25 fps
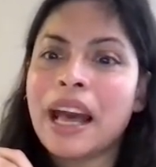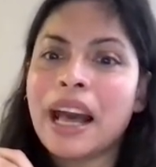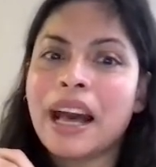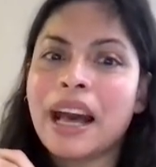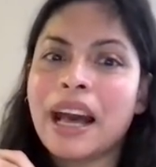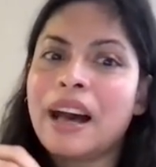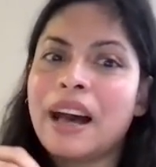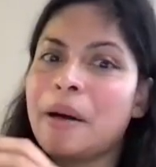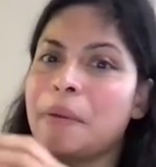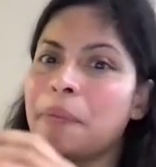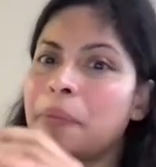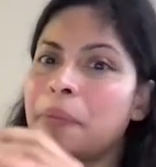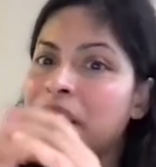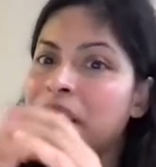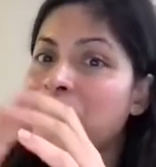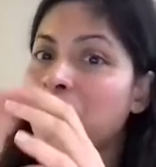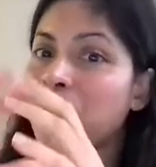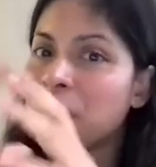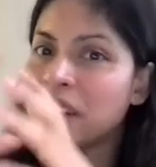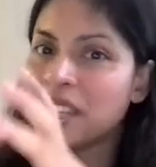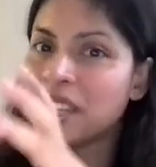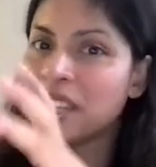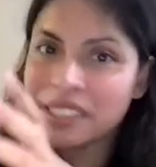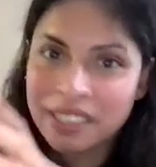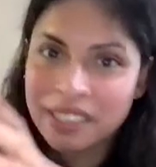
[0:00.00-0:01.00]
But
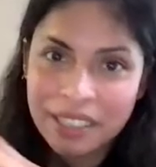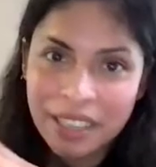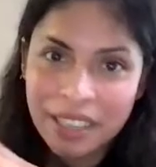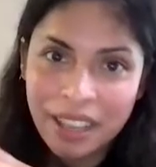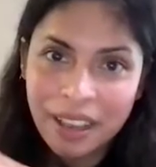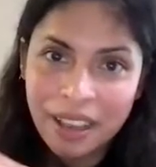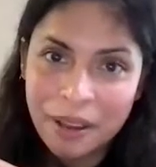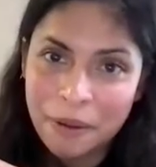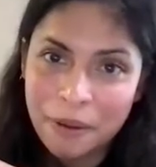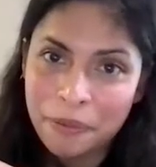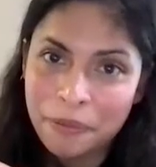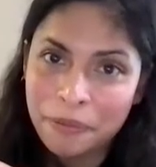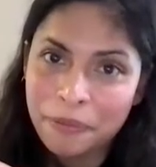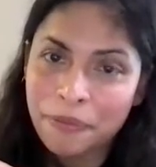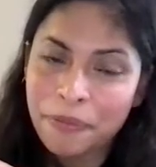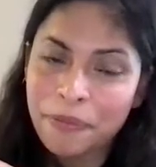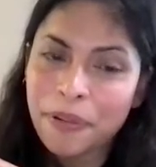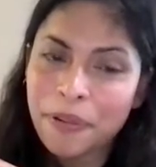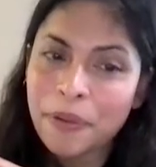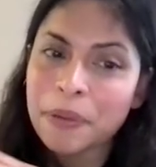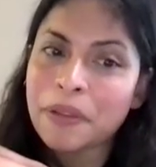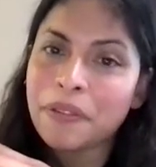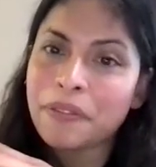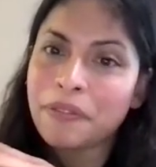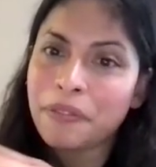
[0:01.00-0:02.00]
what is
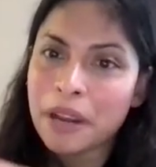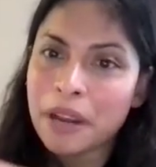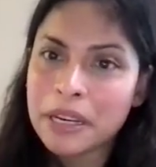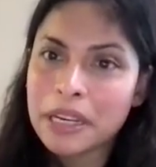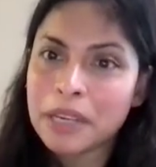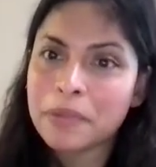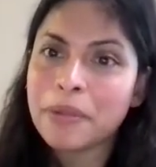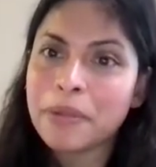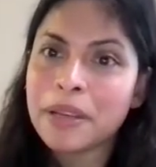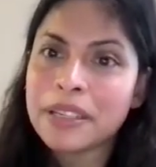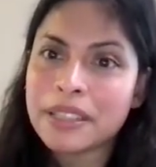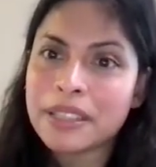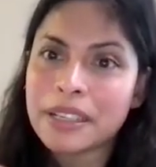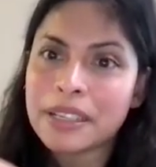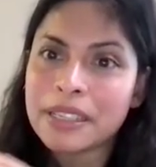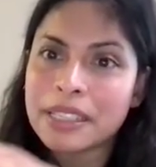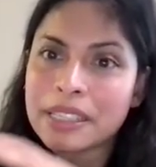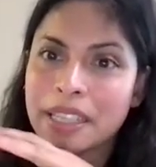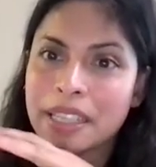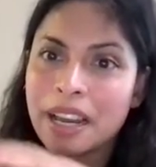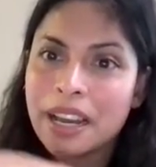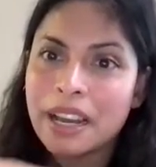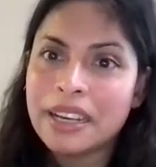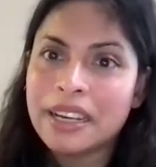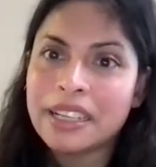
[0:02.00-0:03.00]
from the fundamental
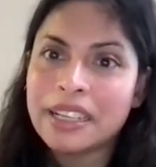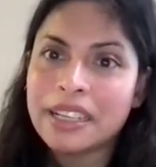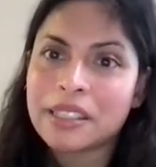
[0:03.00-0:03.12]
side,